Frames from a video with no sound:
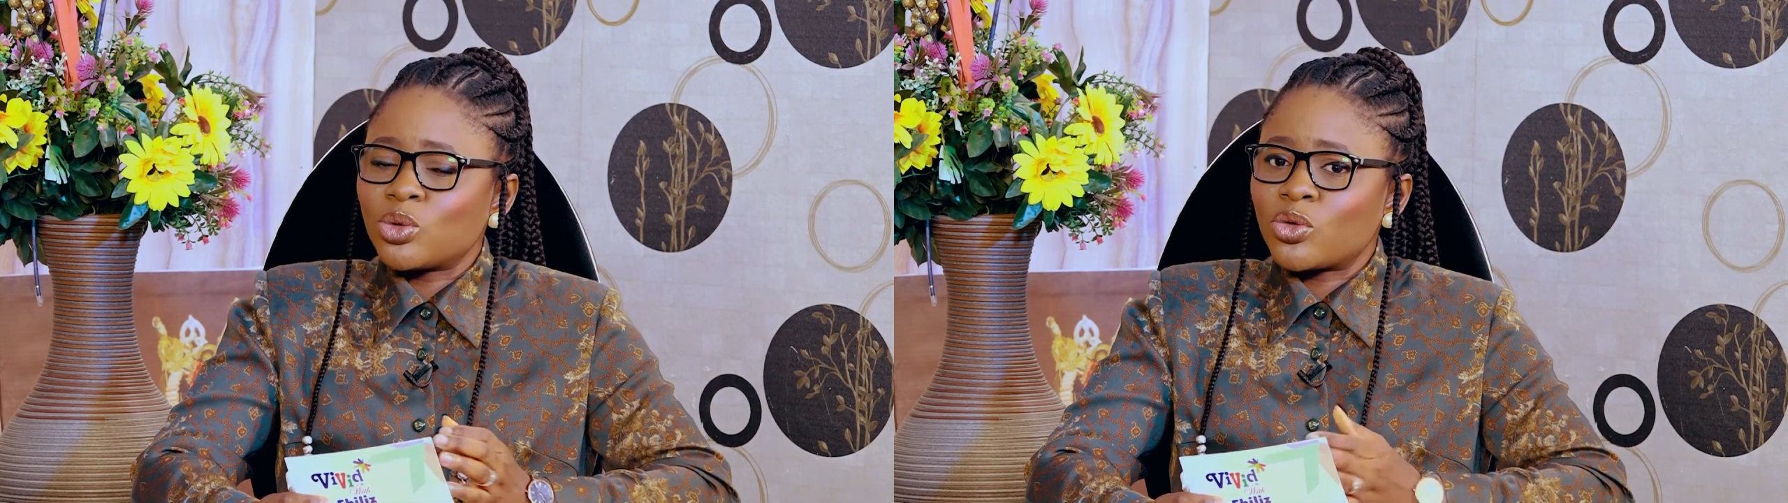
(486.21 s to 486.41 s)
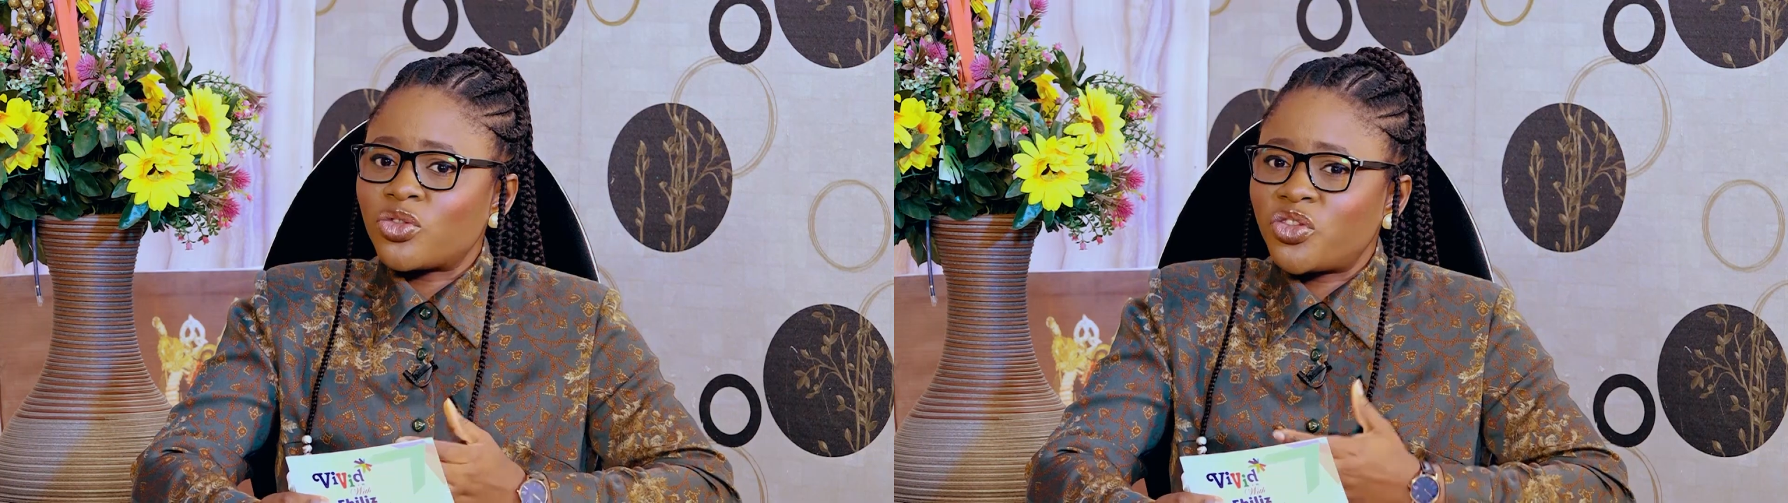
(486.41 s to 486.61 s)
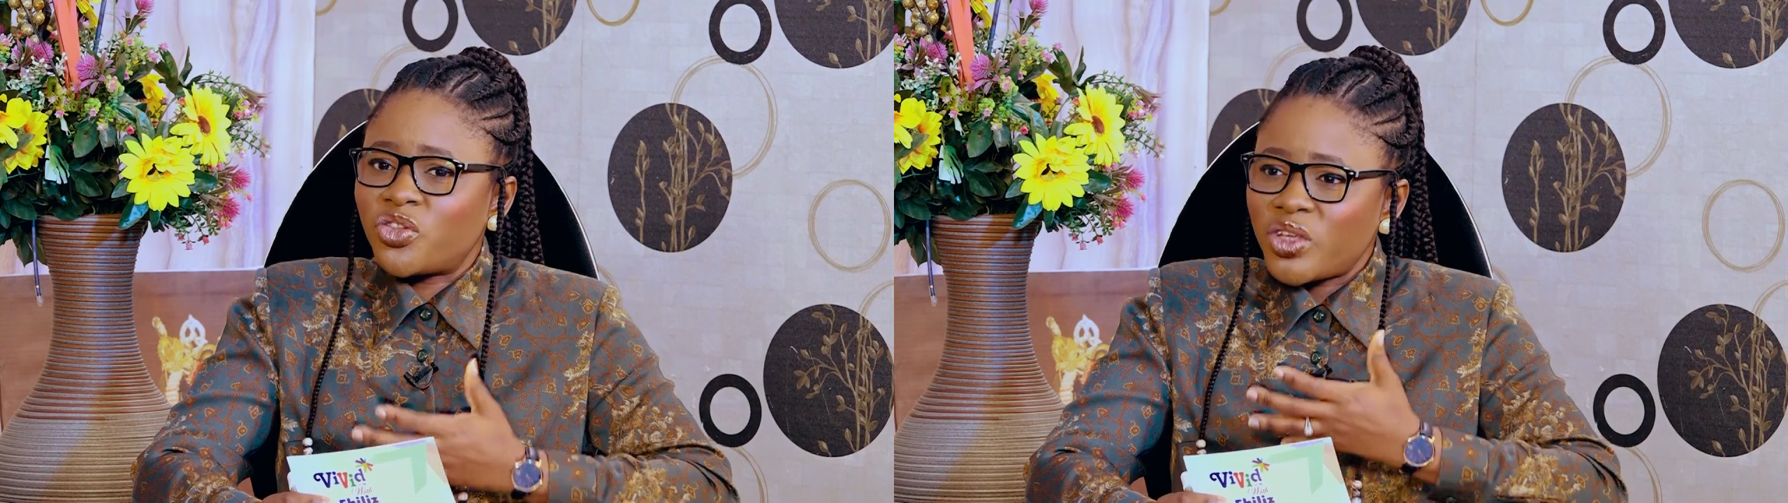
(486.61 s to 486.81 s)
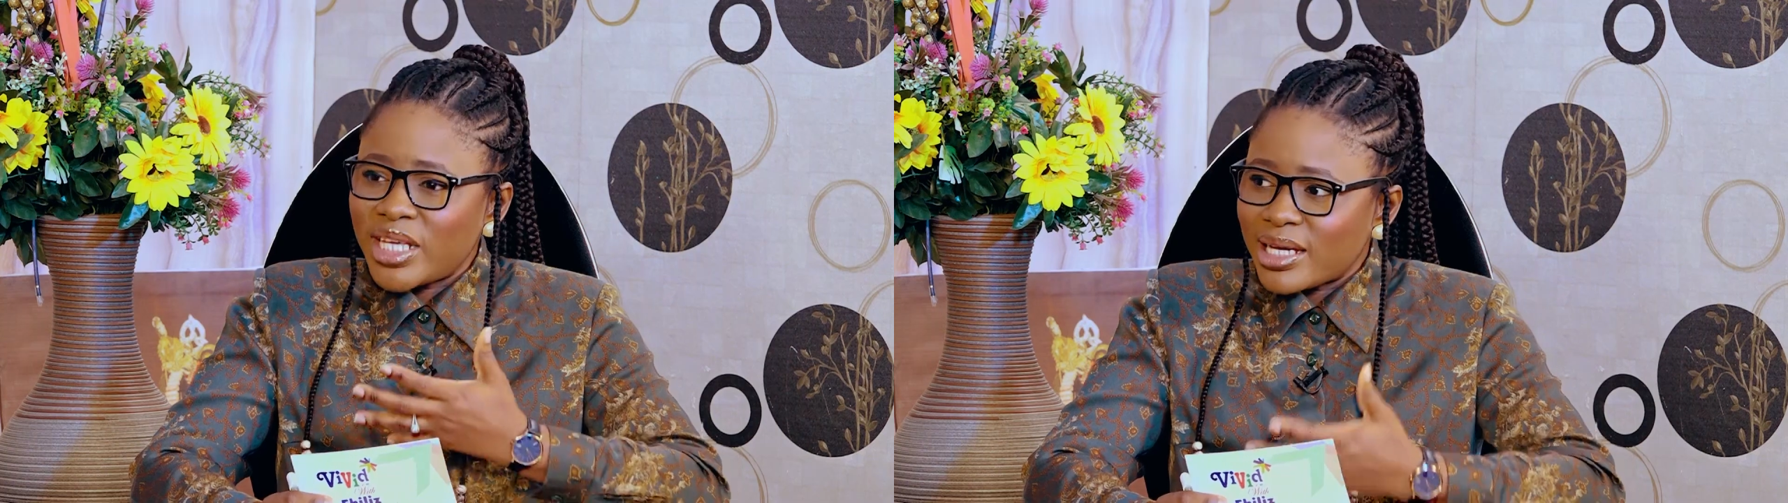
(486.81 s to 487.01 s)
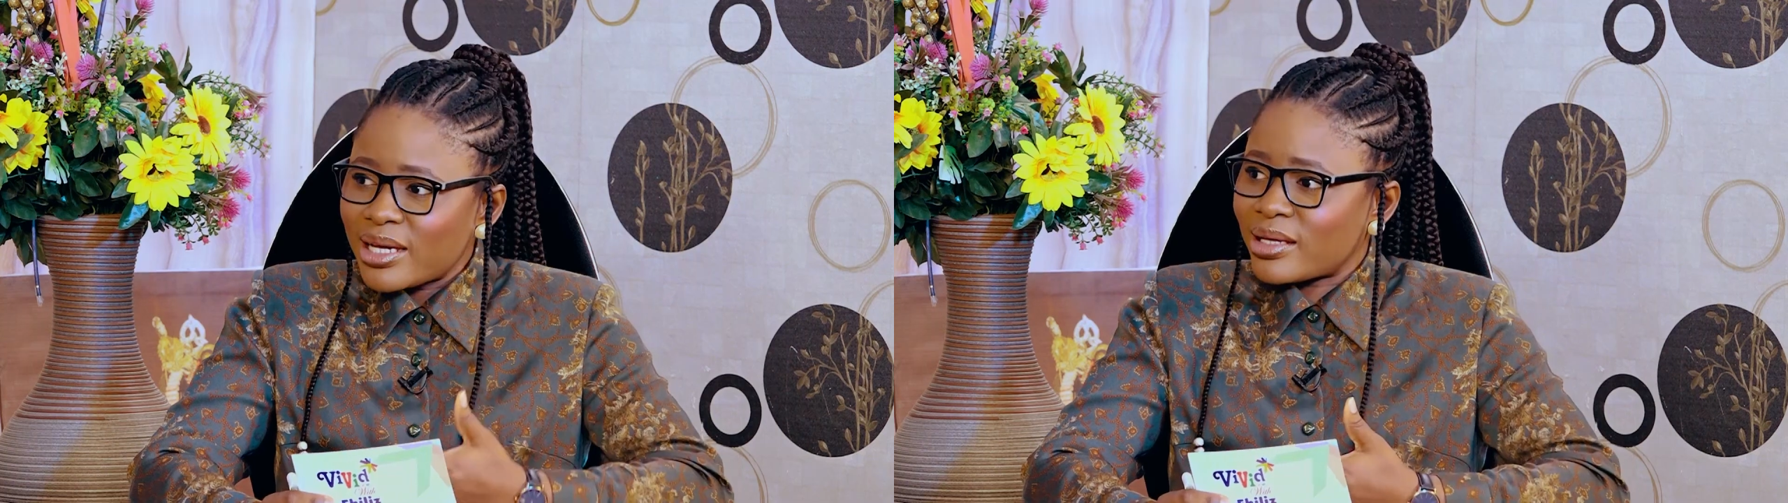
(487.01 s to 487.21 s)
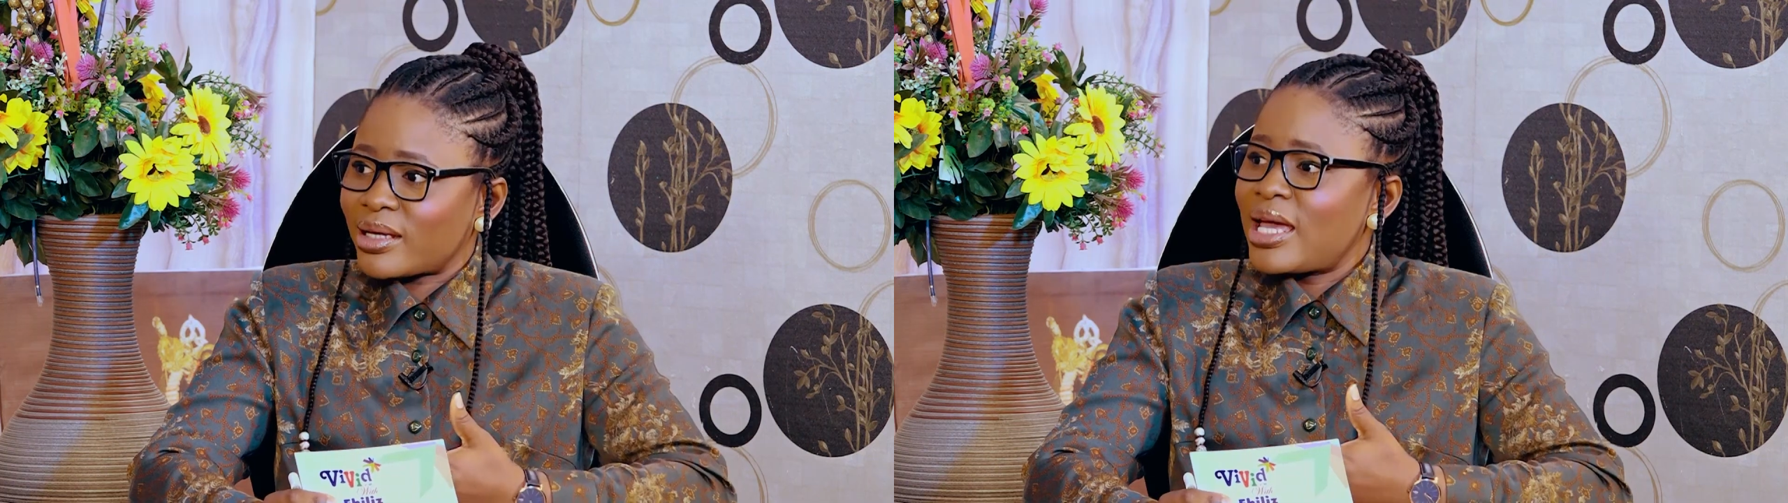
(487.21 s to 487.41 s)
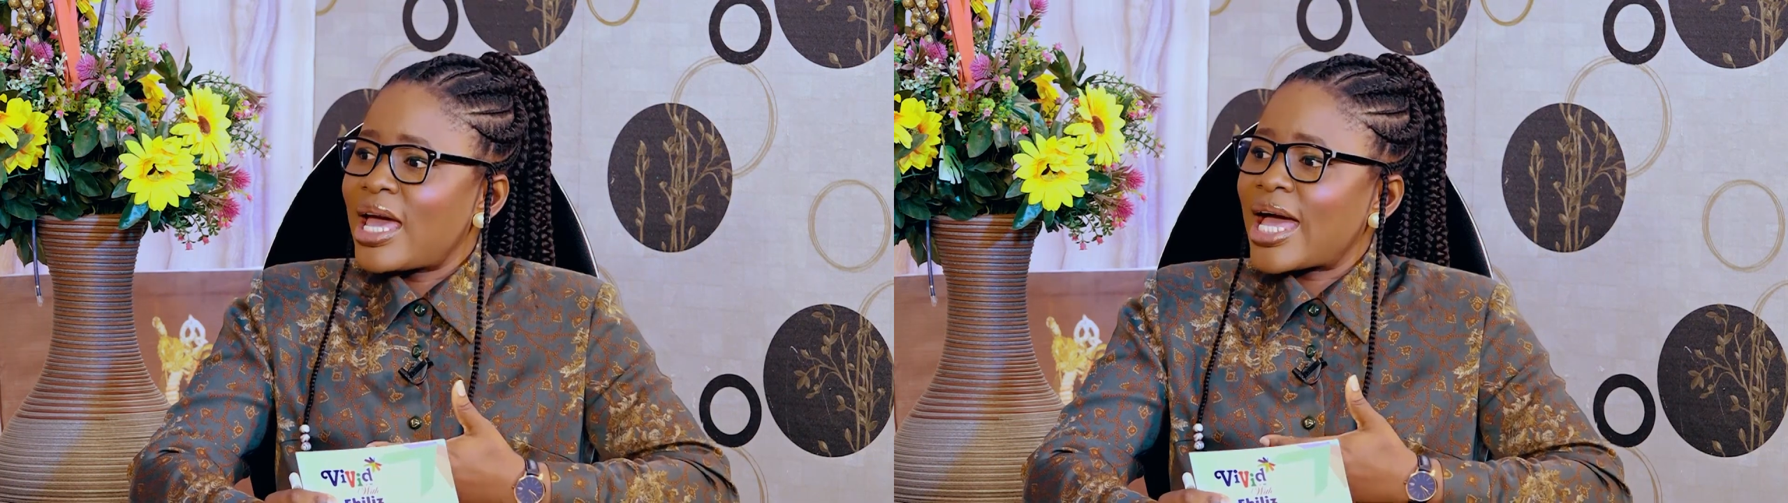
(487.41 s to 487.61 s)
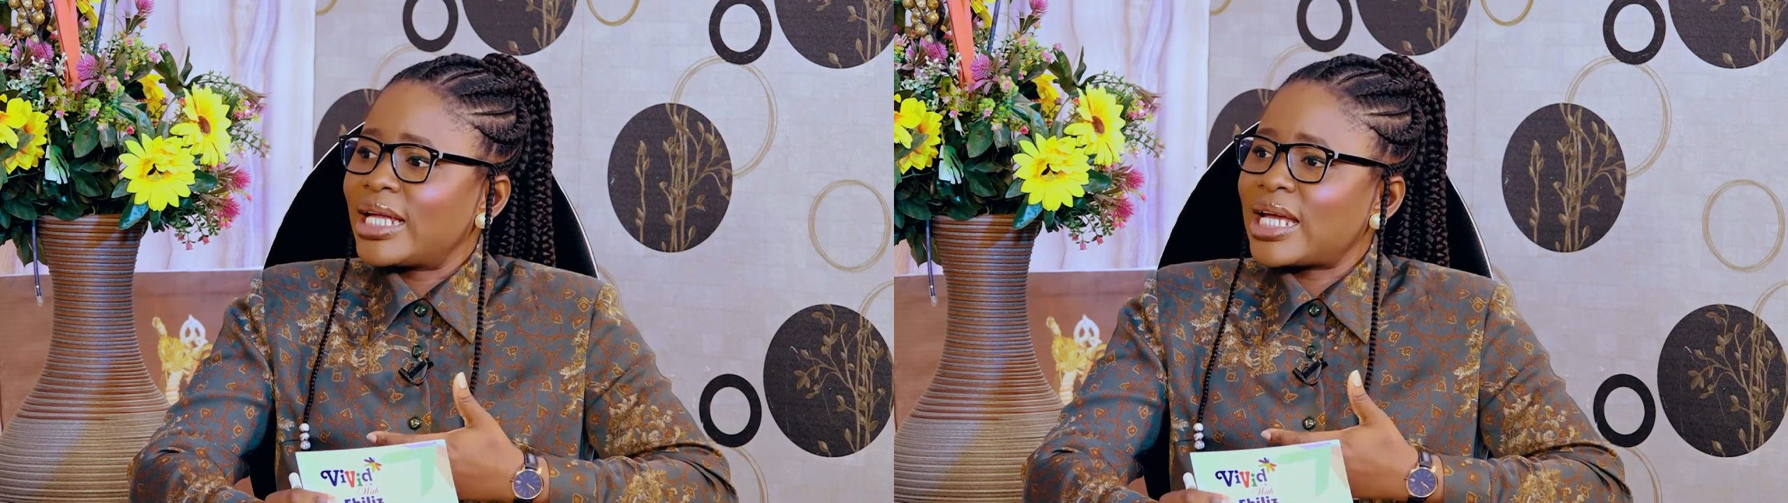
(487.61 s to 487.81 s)
know fear
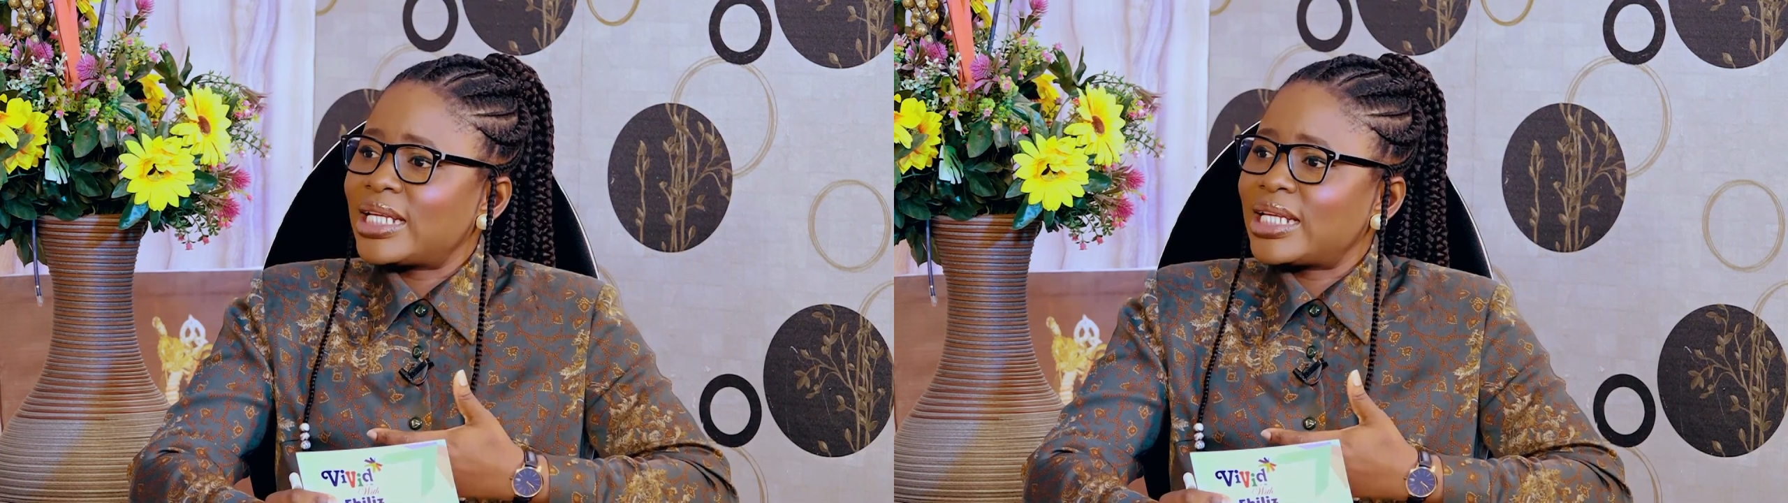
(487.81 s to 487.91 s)
and,